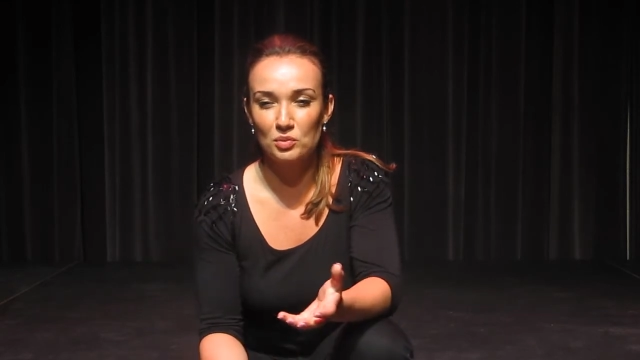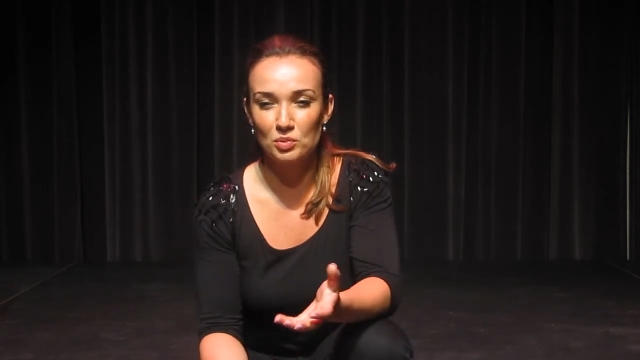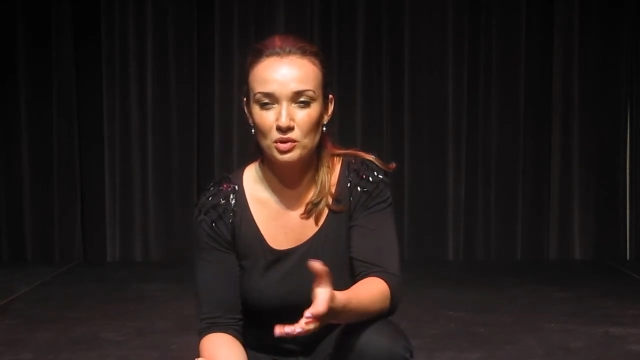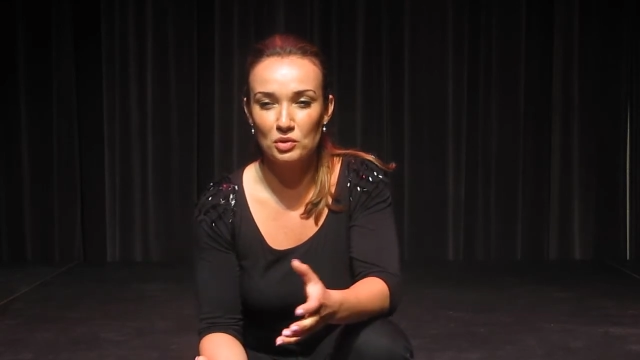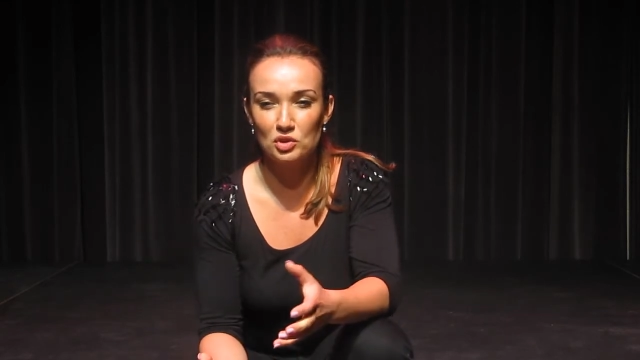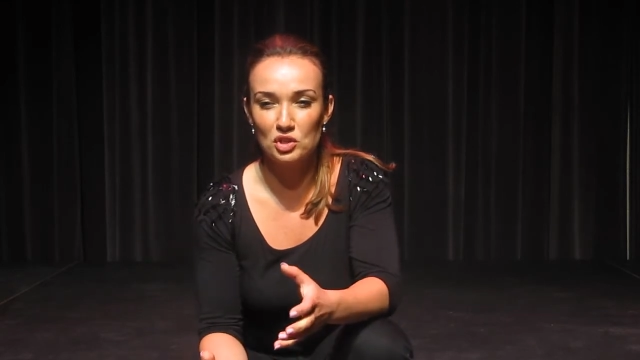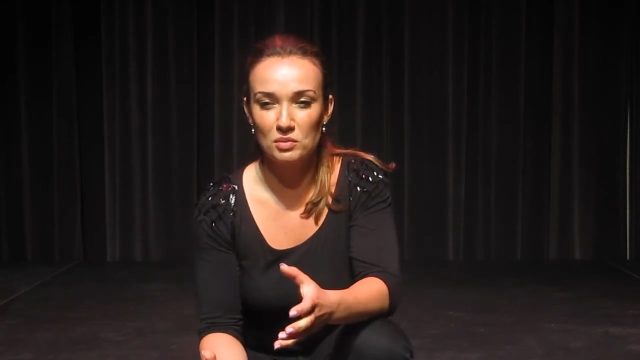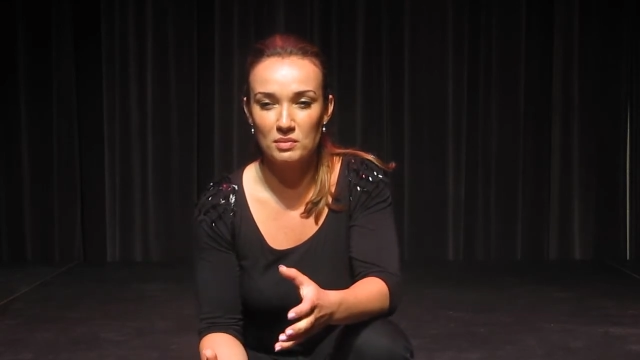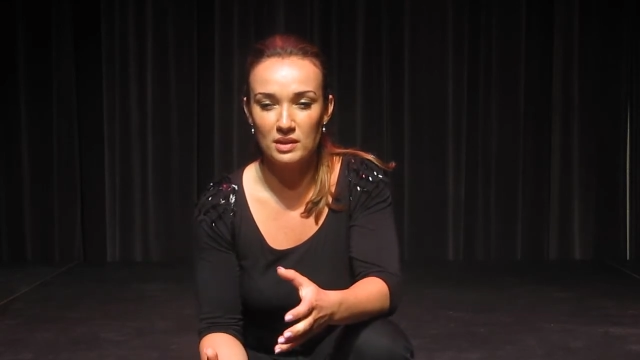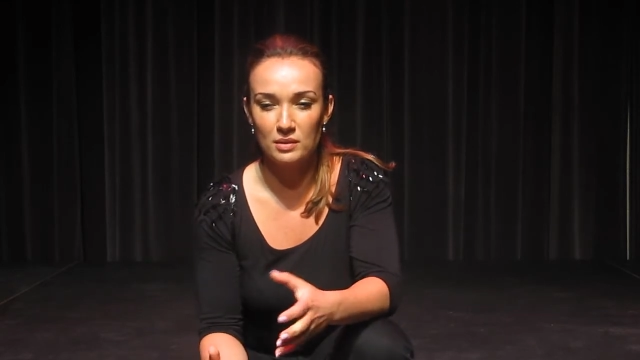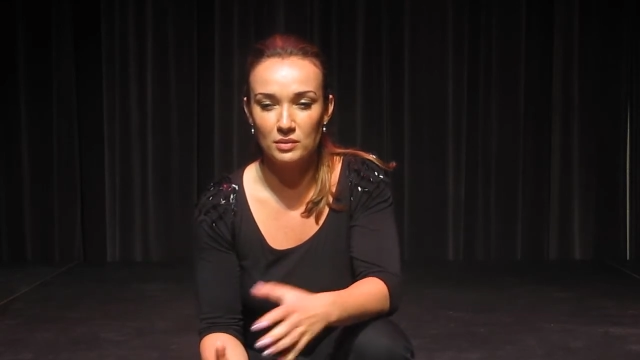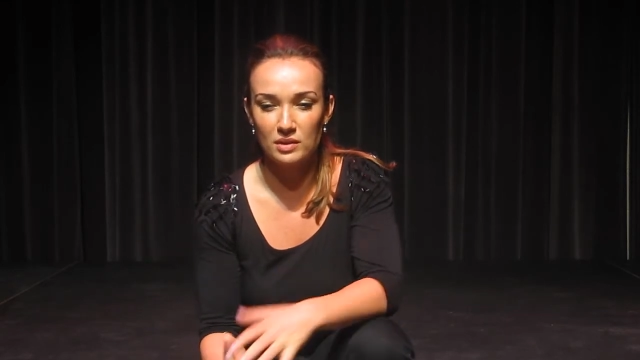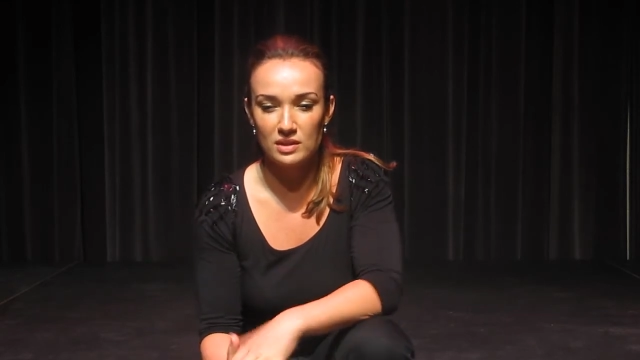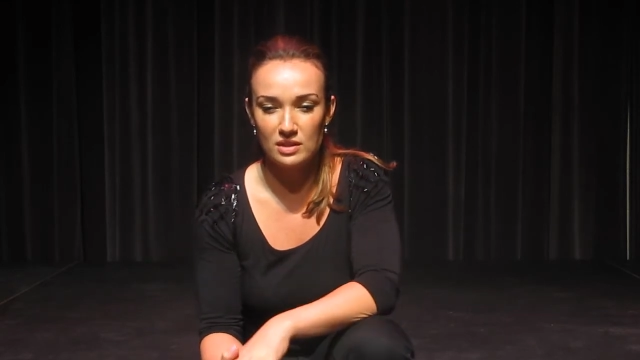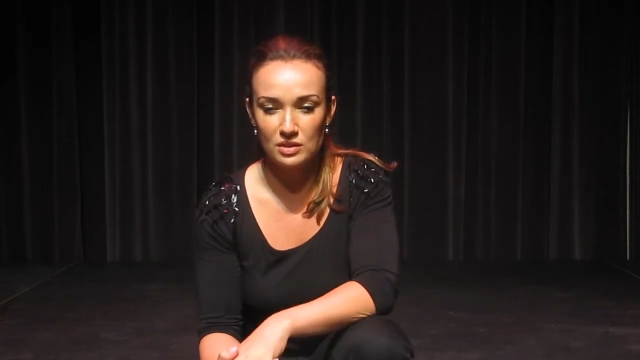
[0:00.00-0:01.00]
approaching me
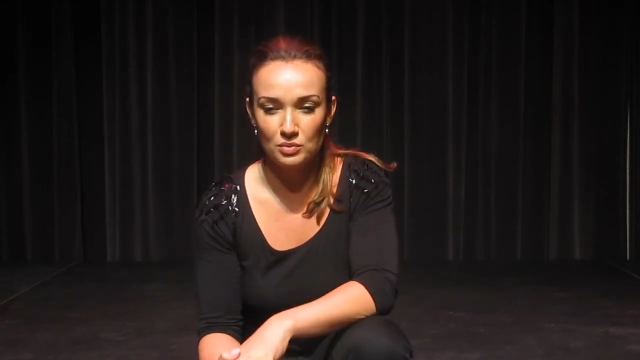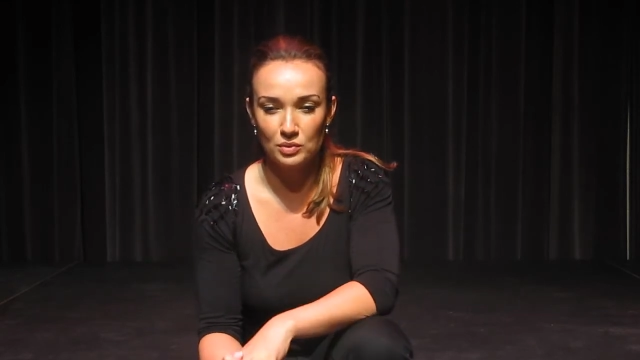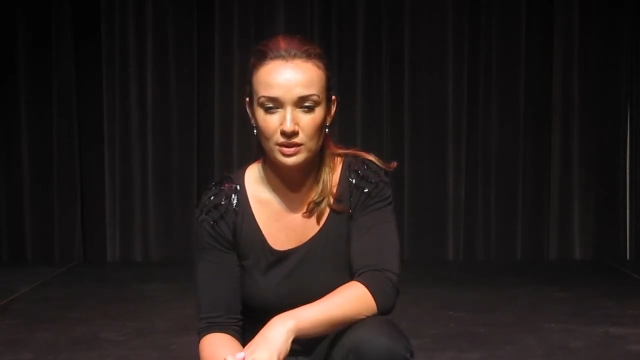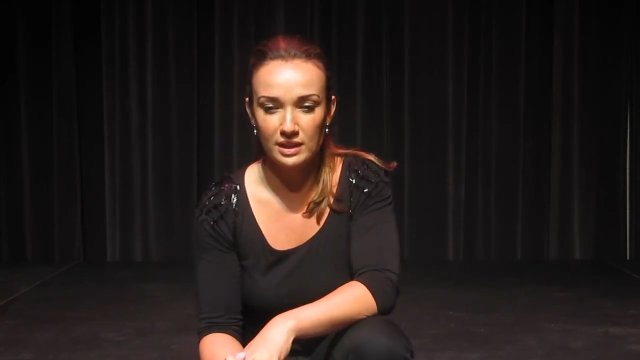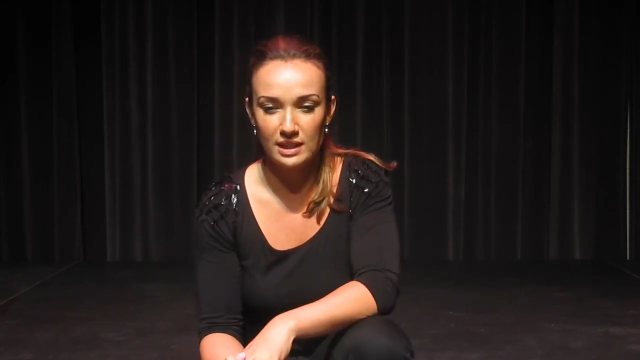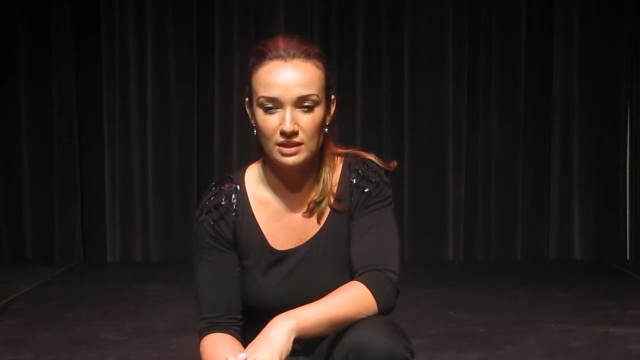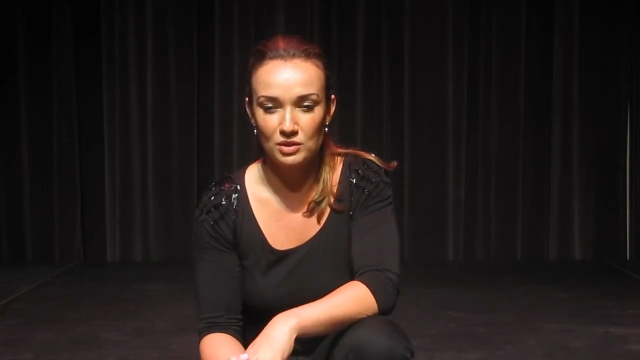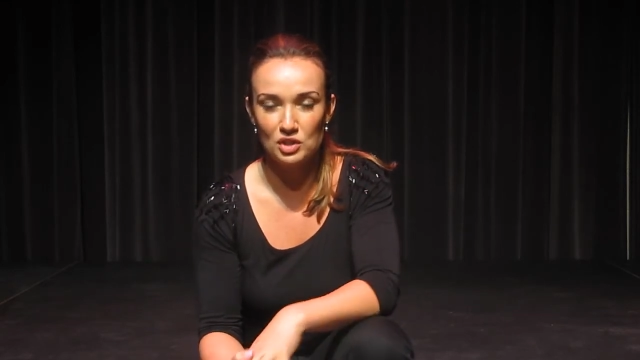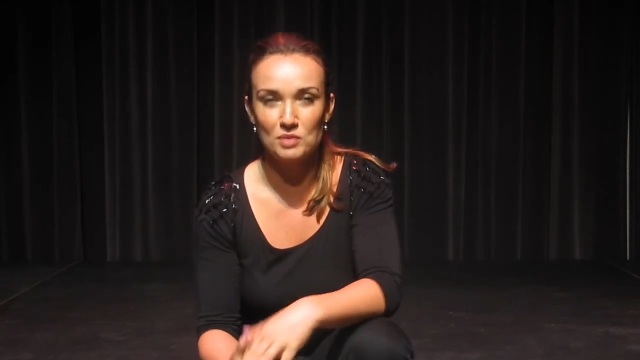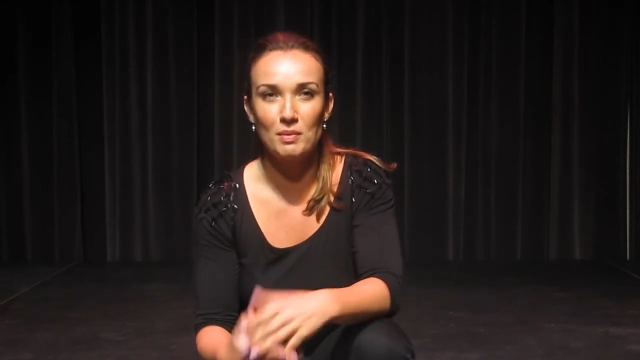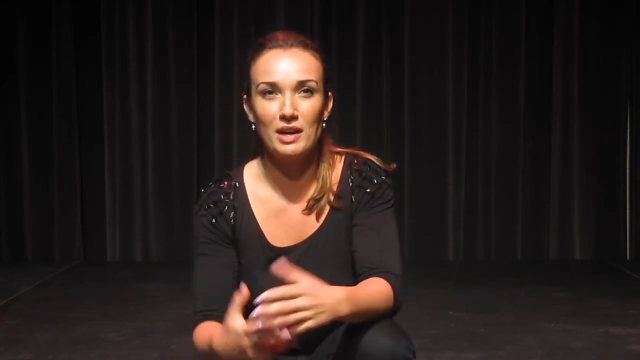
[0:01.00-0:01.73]
was really just